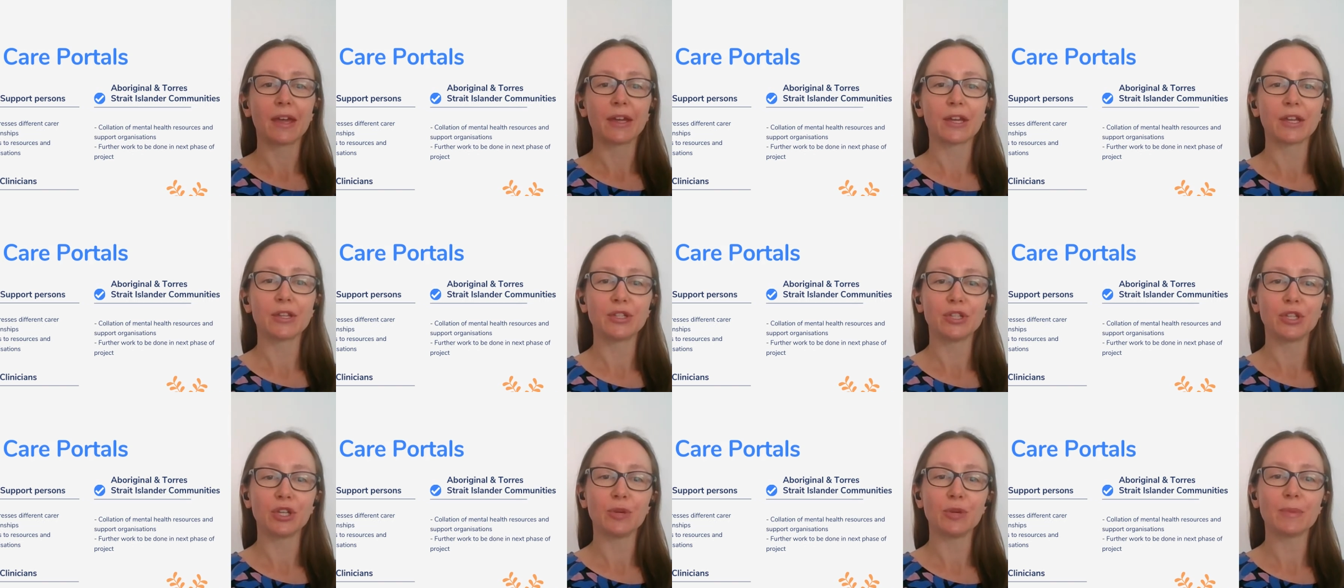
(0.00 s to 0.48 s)

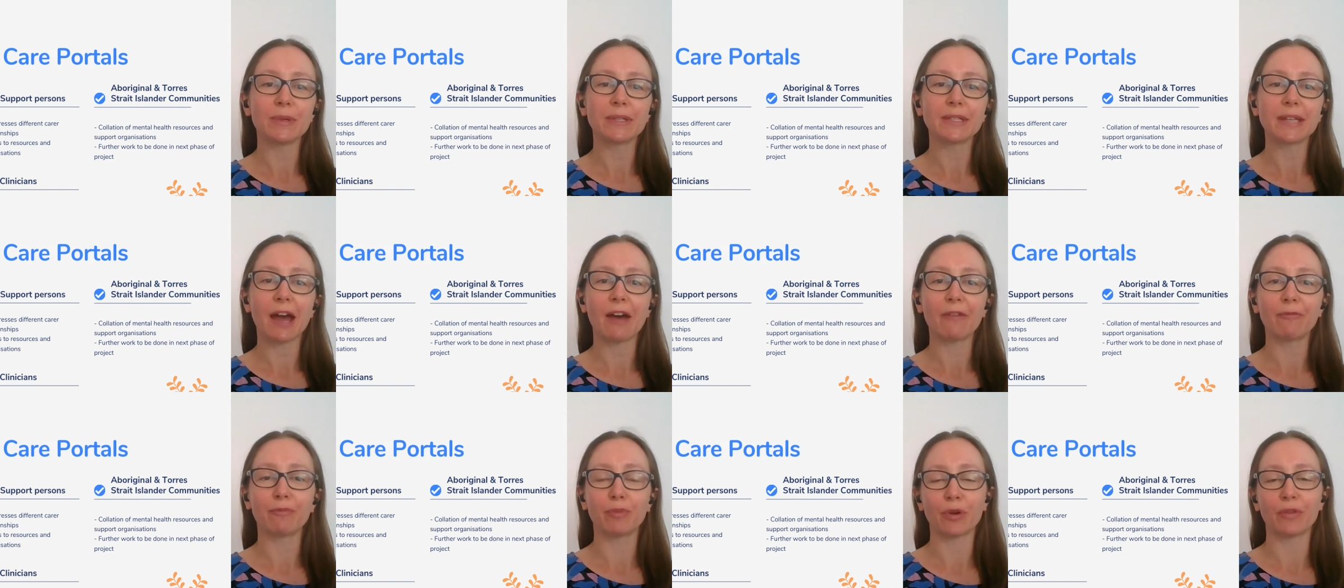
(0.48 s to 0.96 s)
Consumers
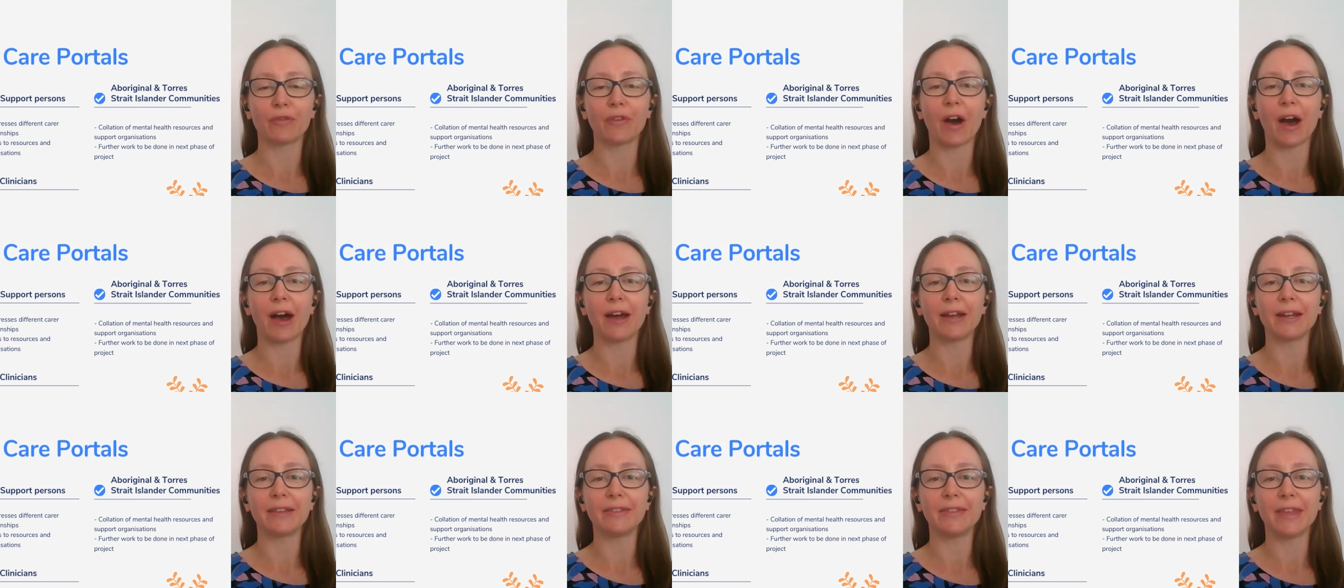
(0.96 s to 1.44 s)
have
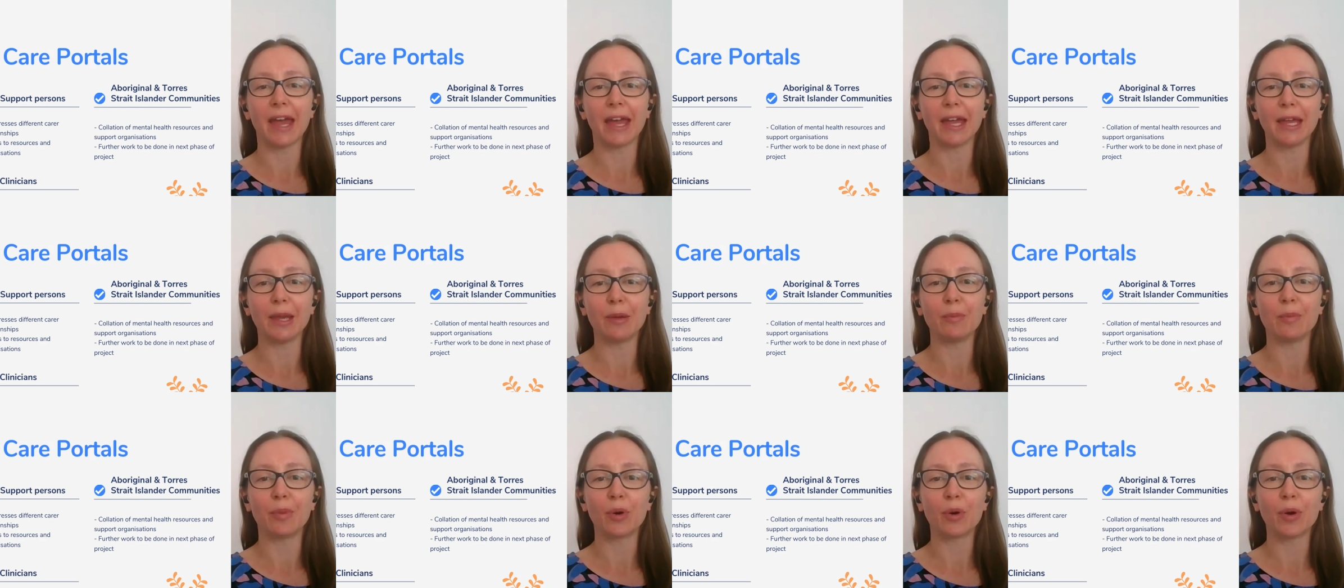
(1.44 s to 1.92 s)
provided their
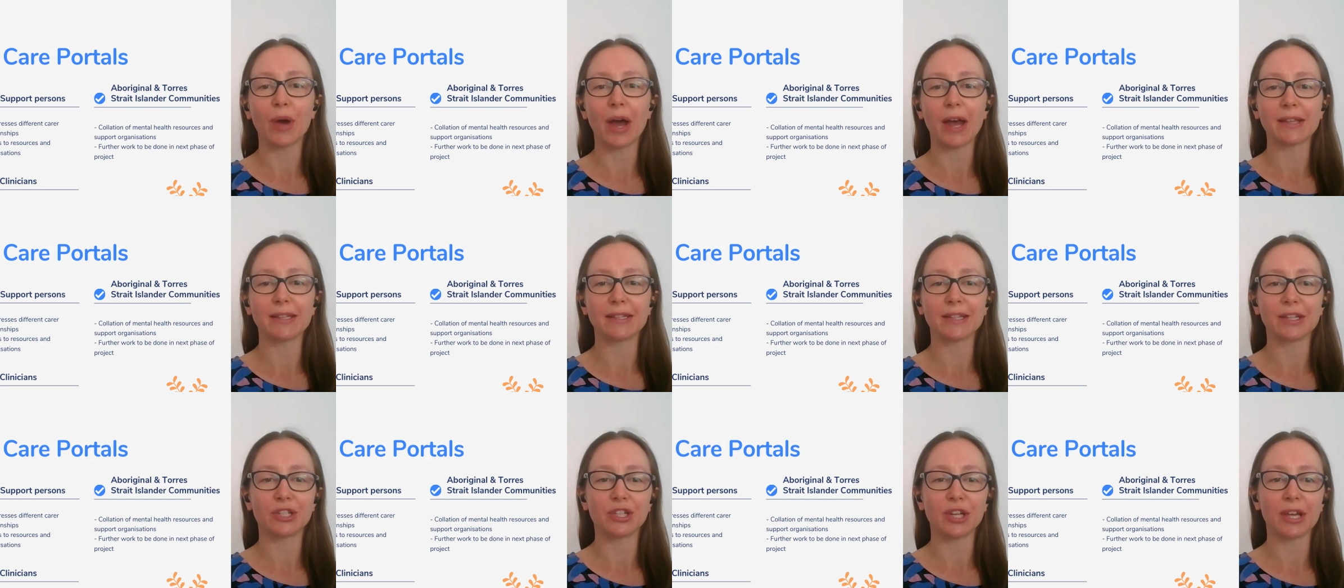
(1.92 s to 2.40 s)
input
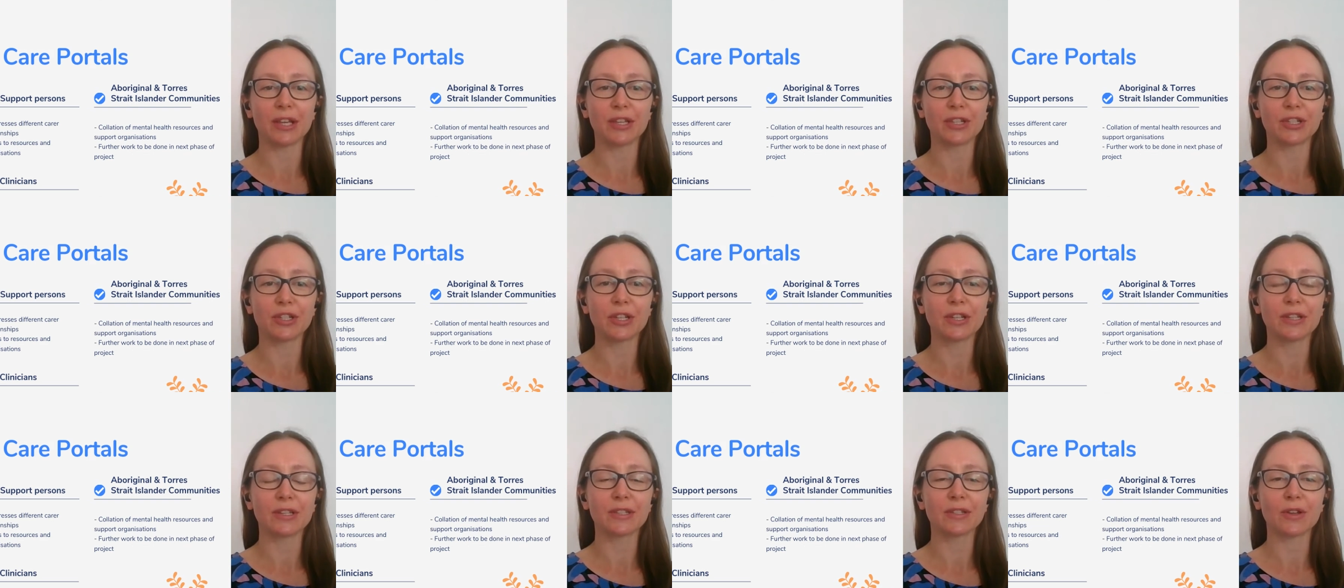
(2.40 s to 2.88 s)
and
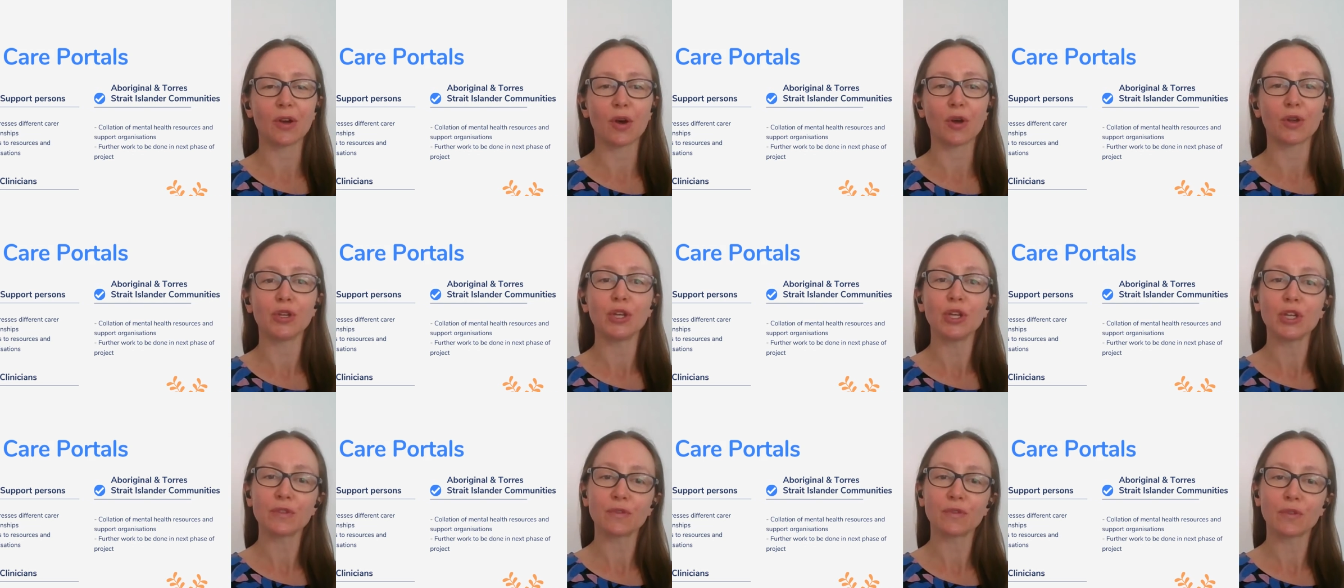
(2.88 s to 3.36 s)
suggestions
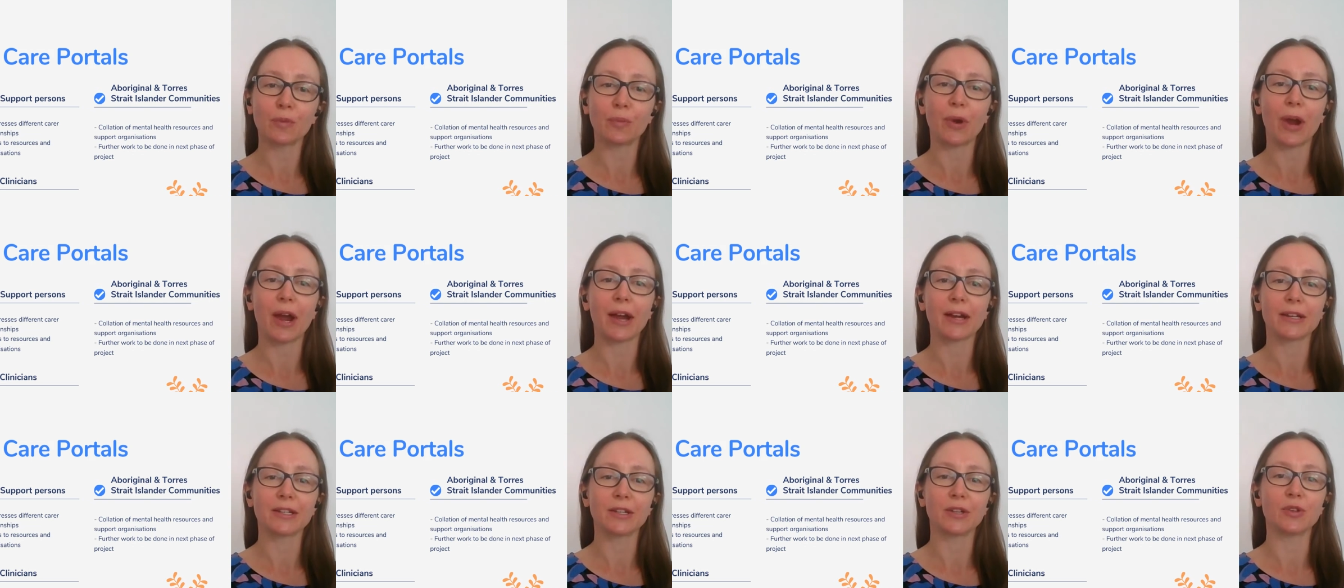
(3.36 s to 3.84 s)
on useful
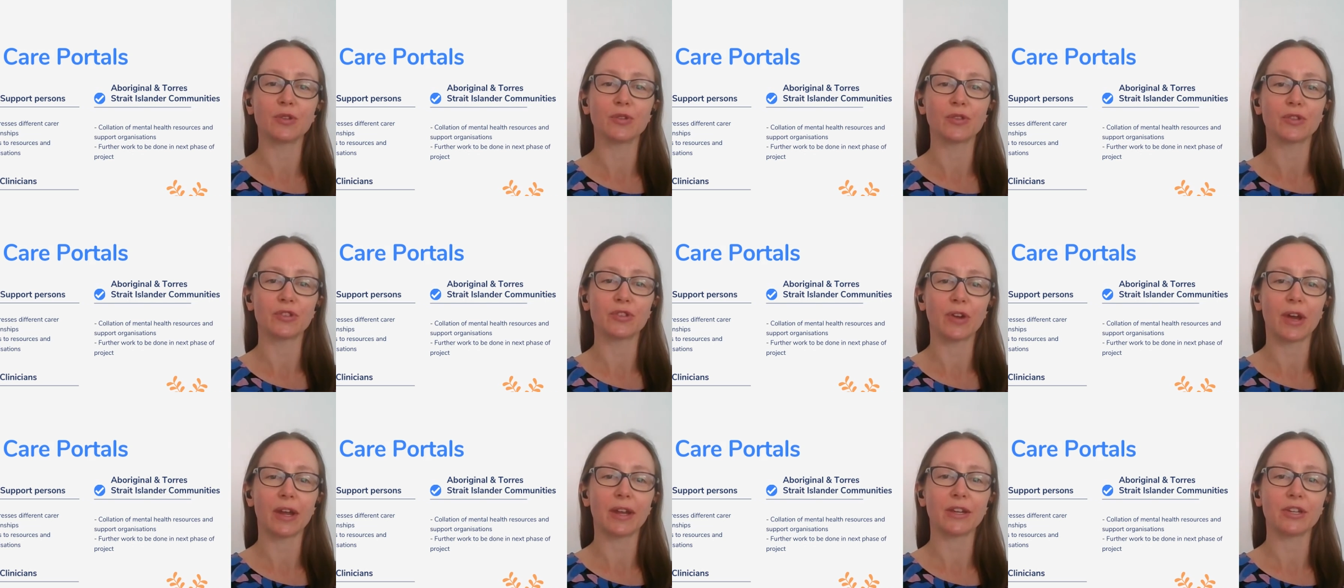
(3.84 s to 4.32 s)
practical
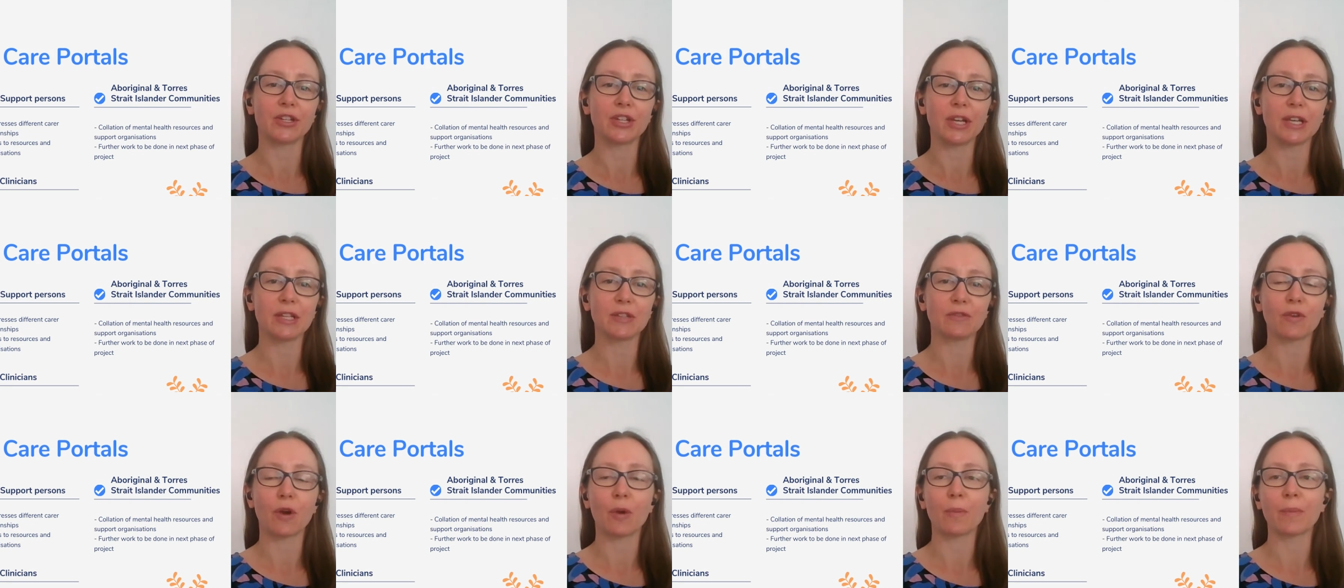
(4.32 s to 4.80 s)

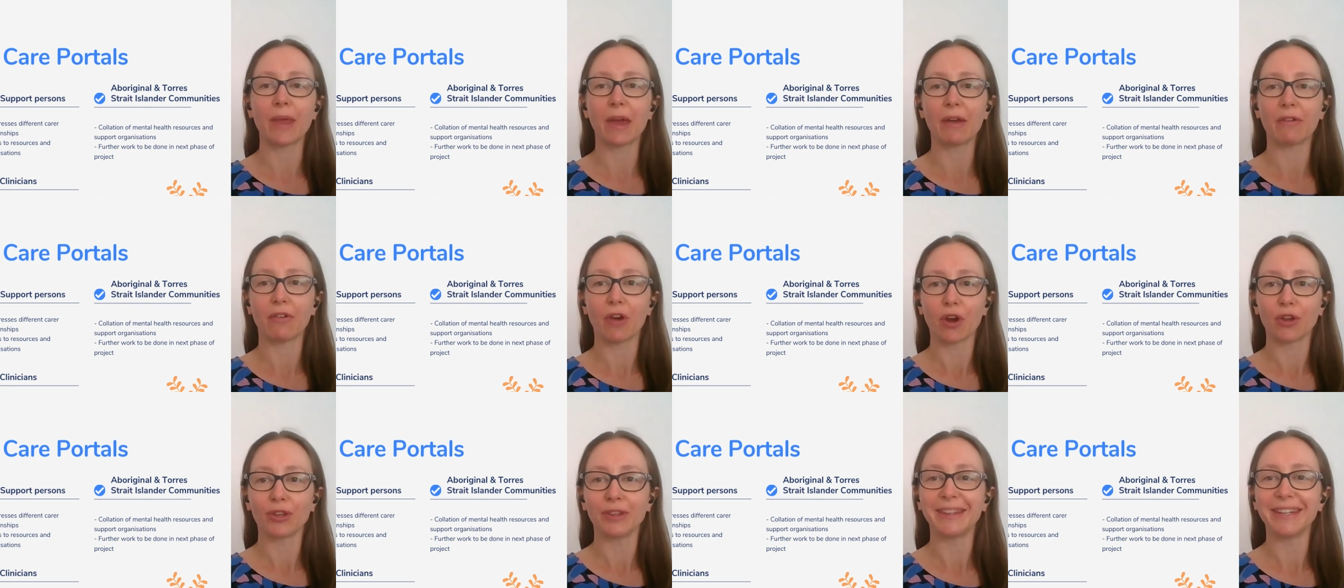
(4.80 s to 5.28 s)
strategies from
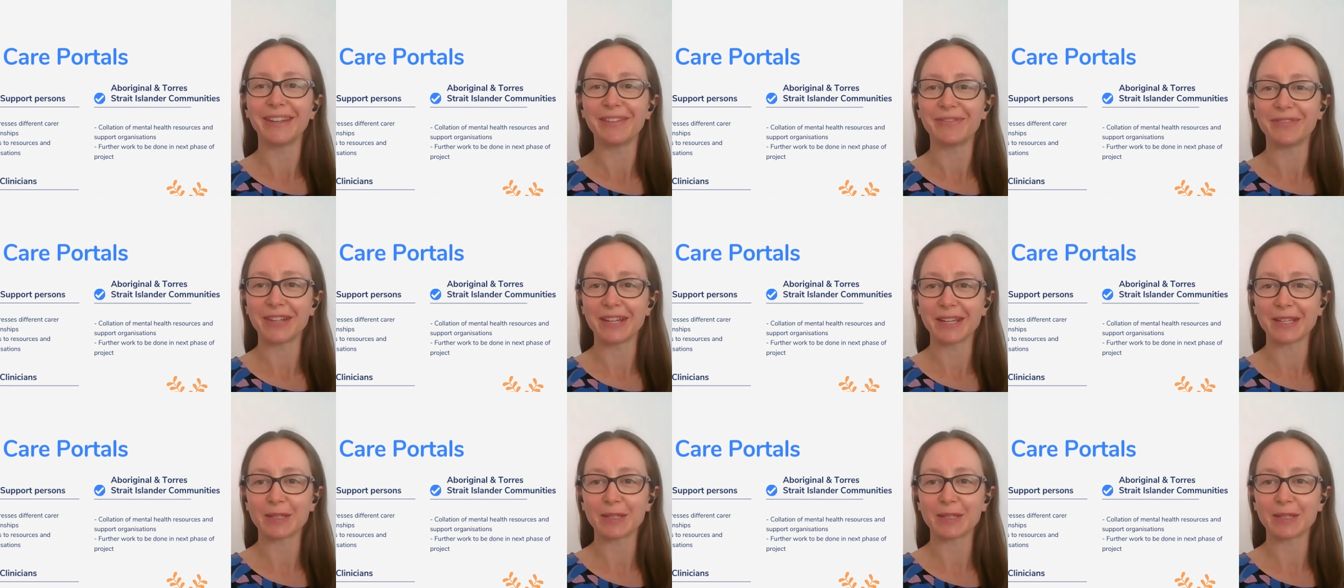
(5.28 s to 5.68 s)
their own lived